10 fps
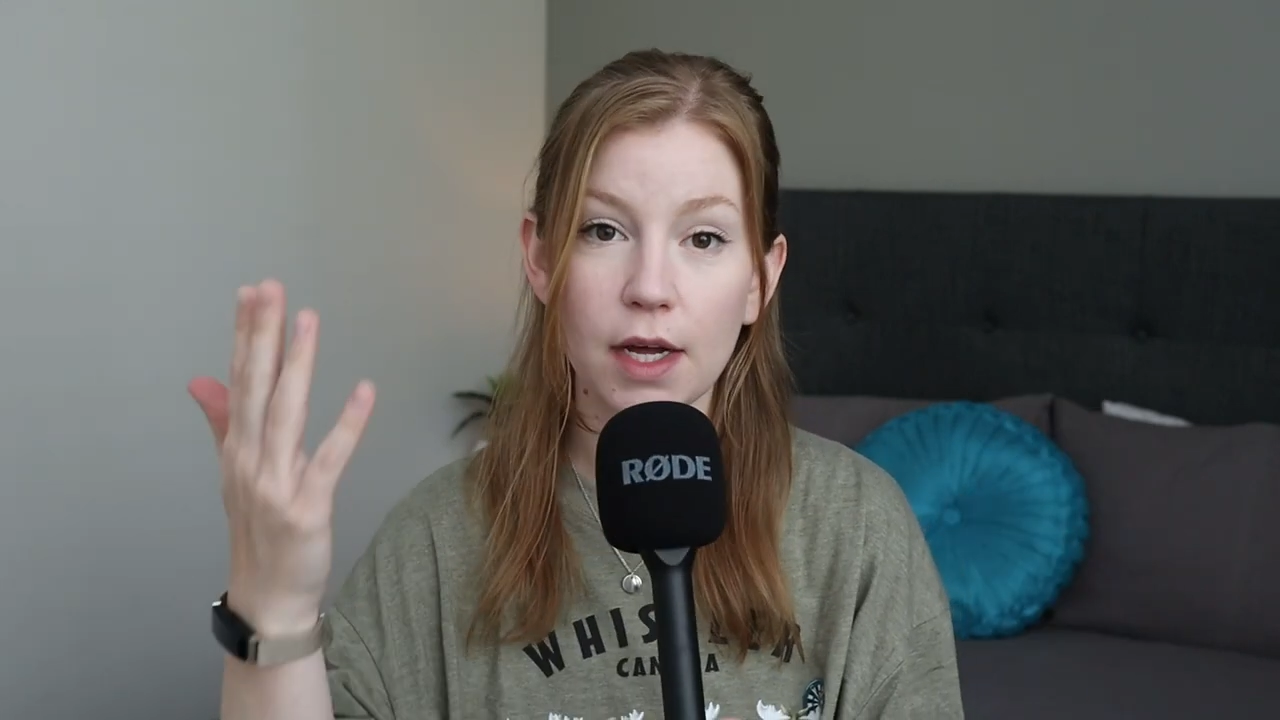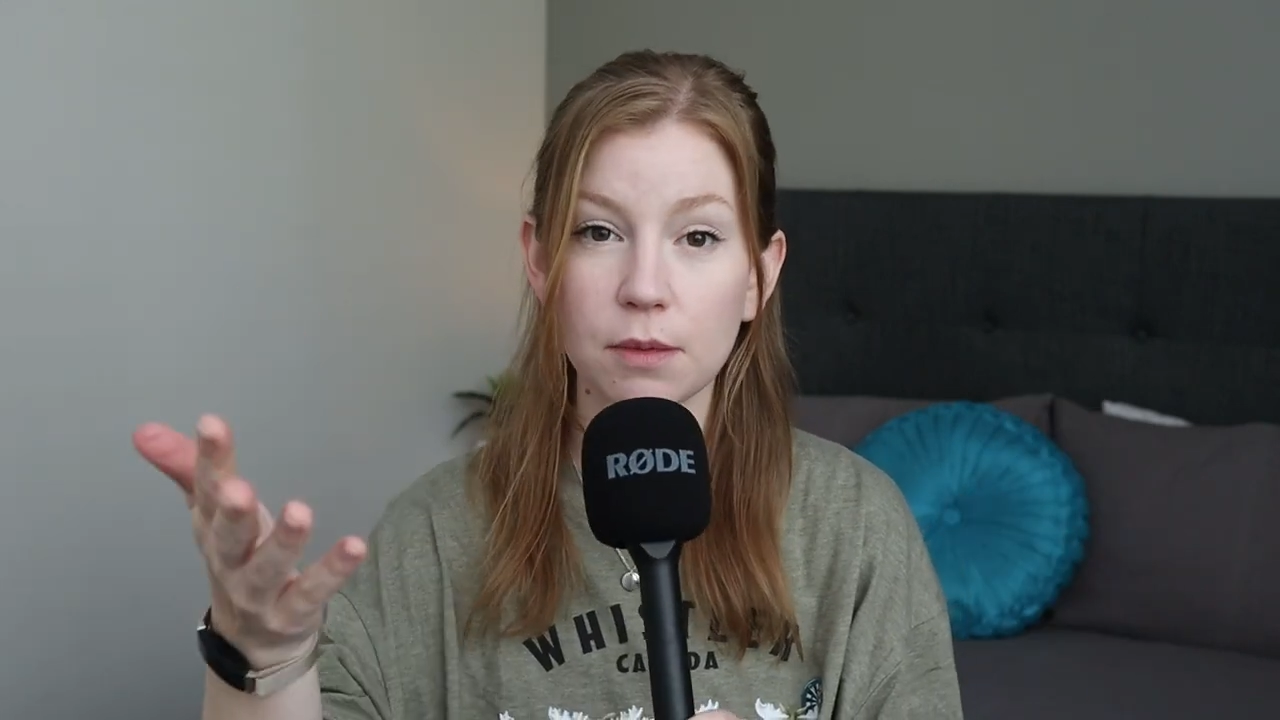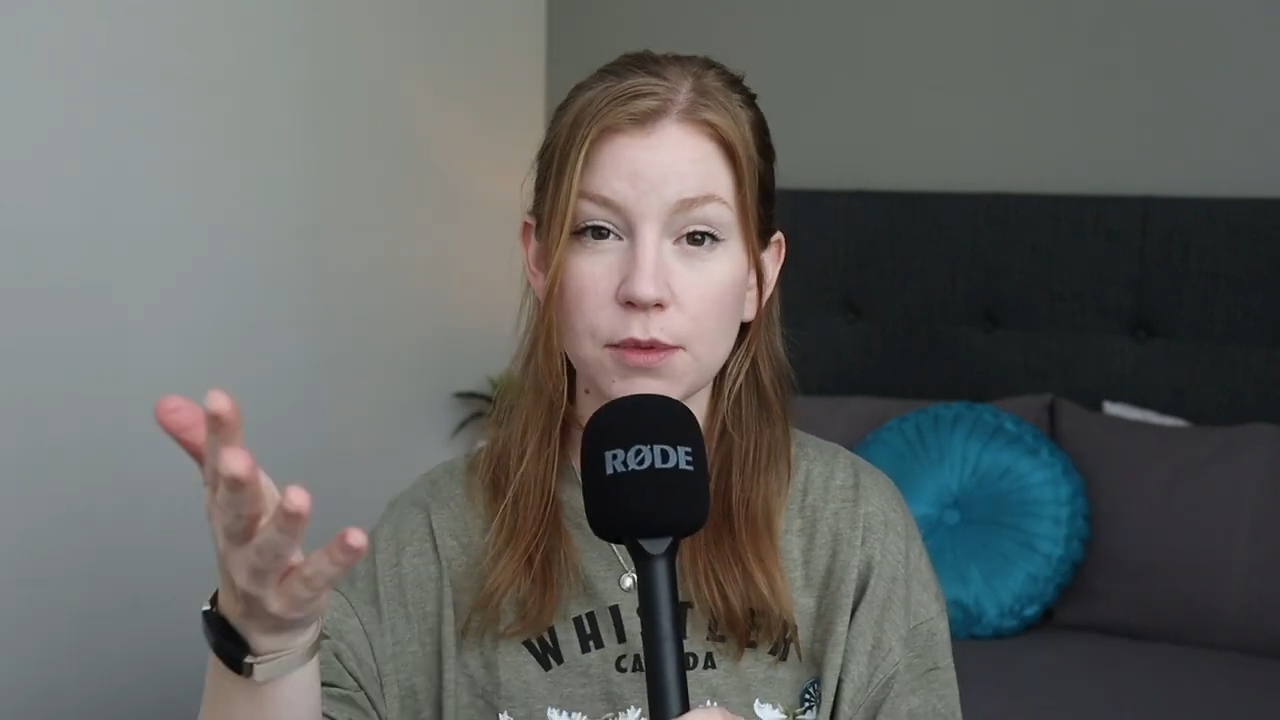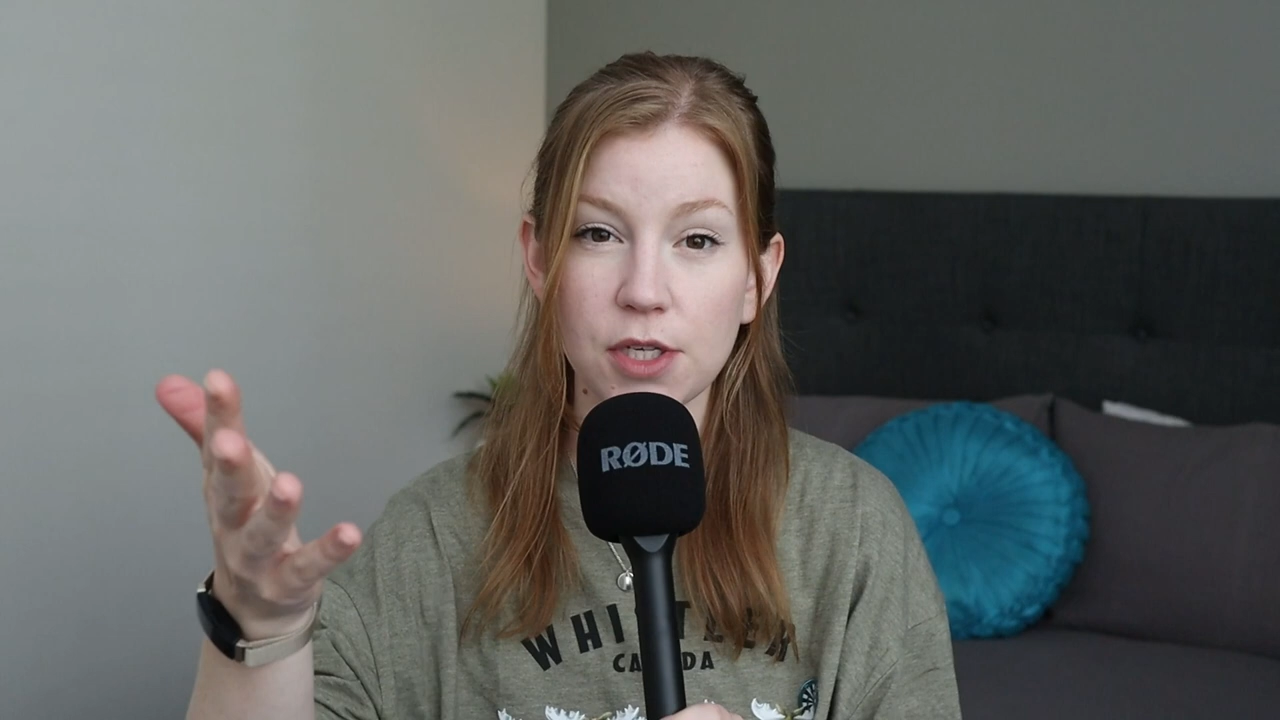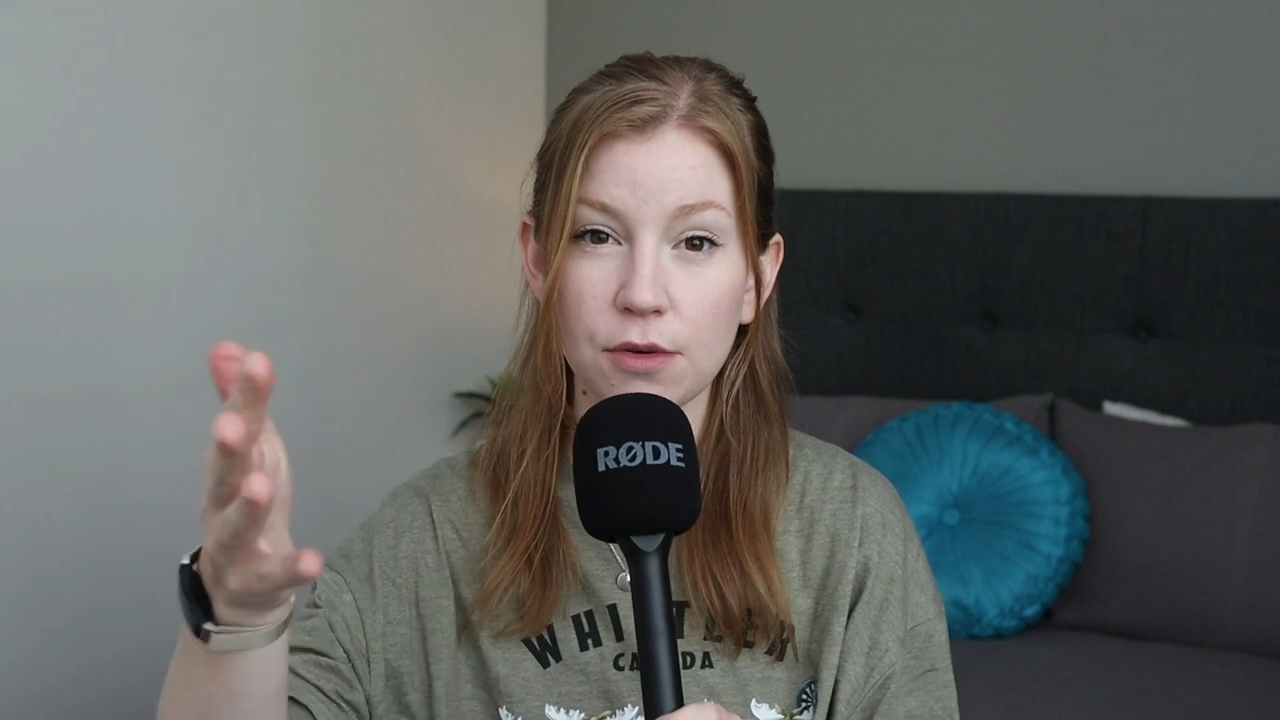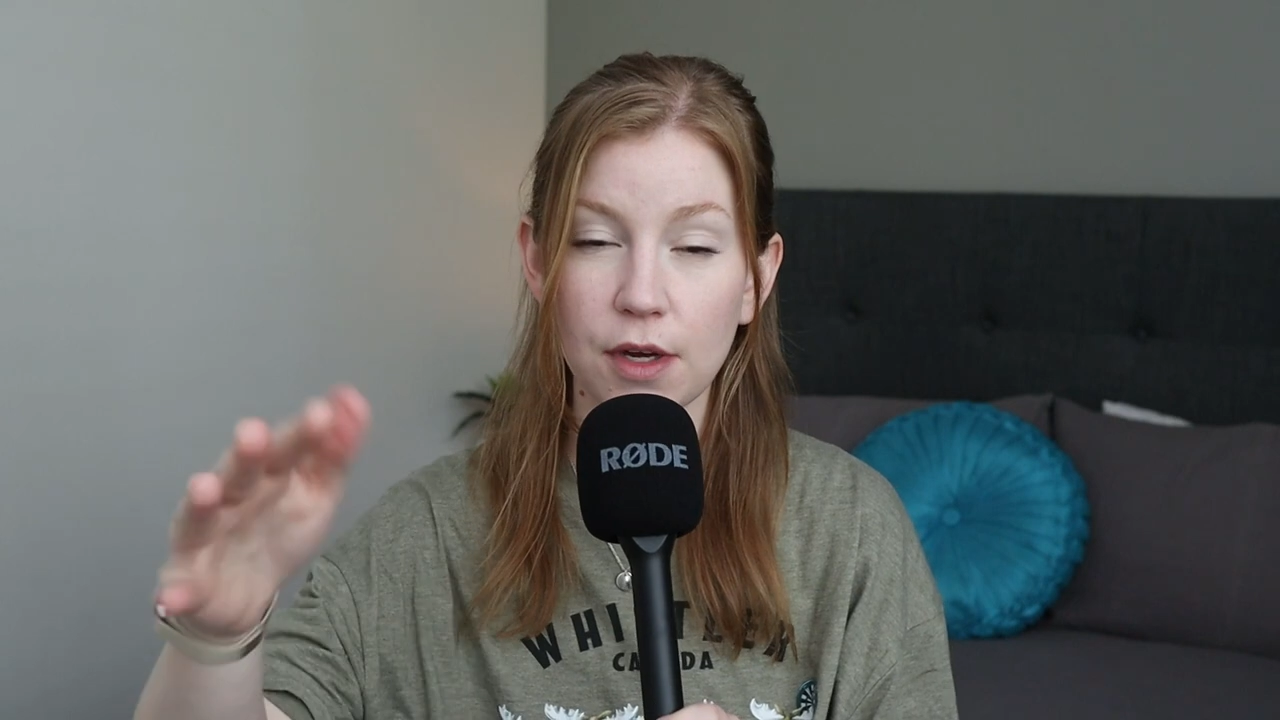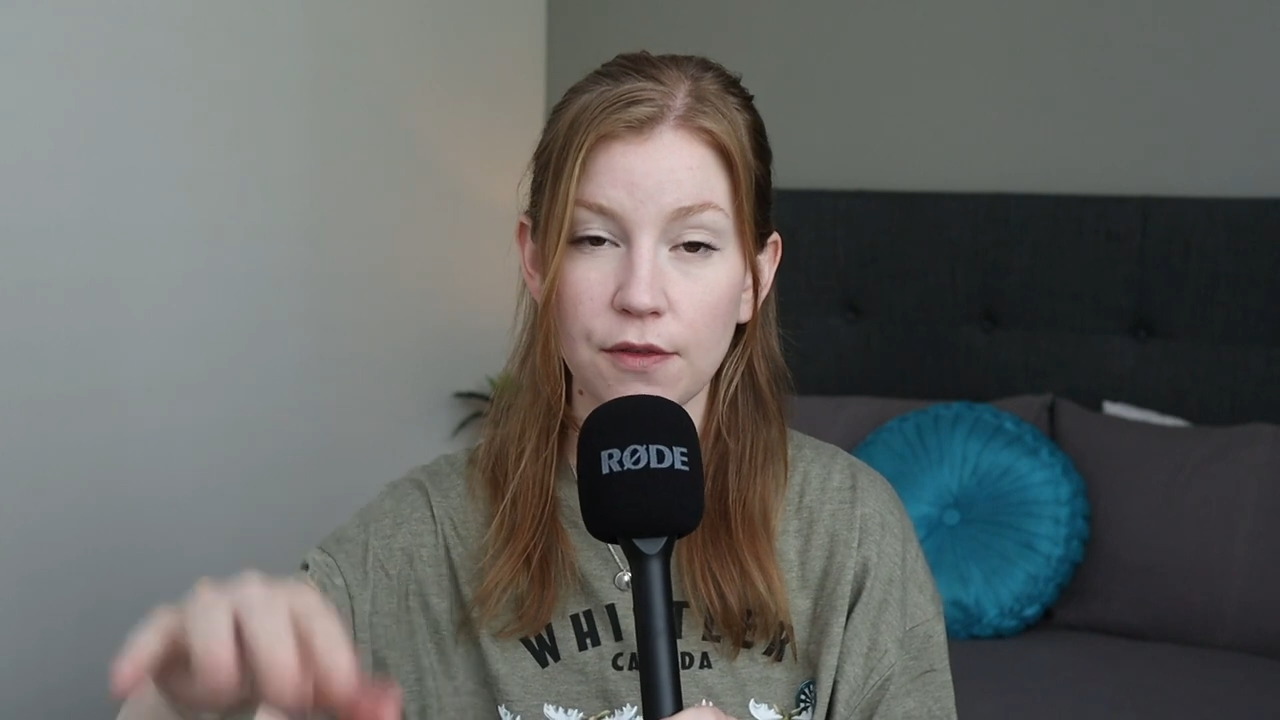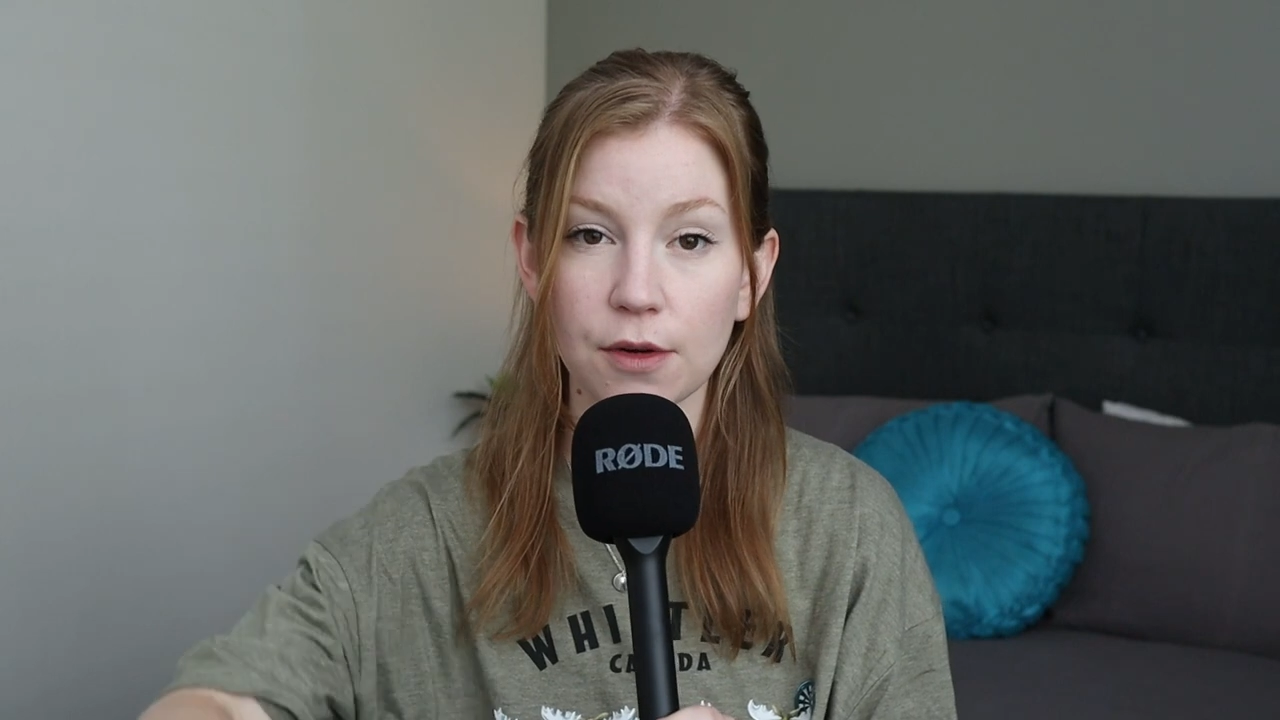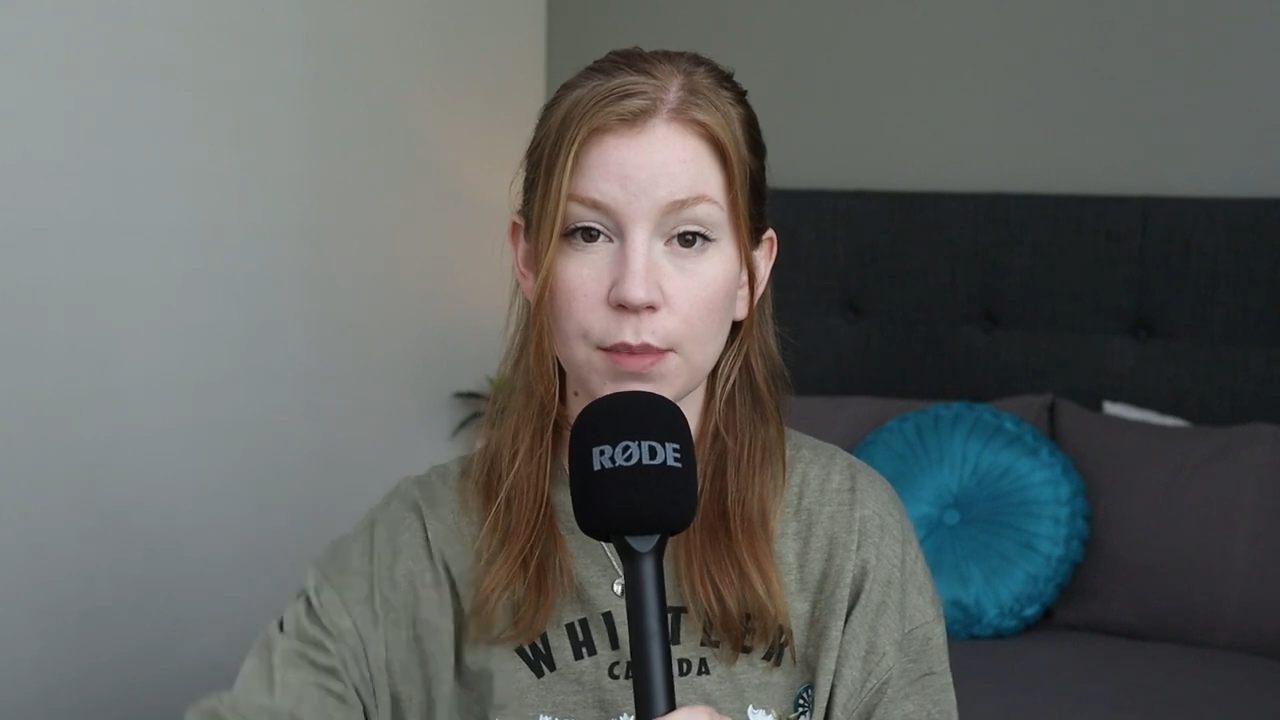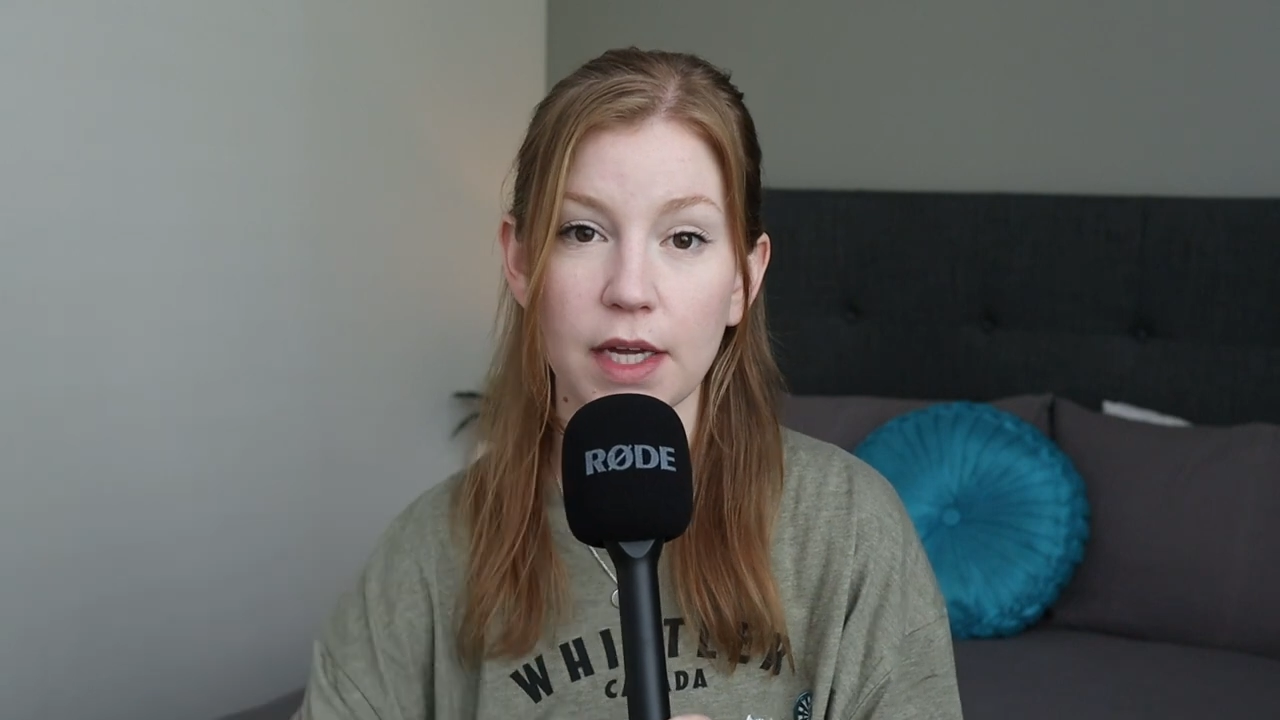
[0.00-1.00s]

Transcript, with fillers: helped you if you're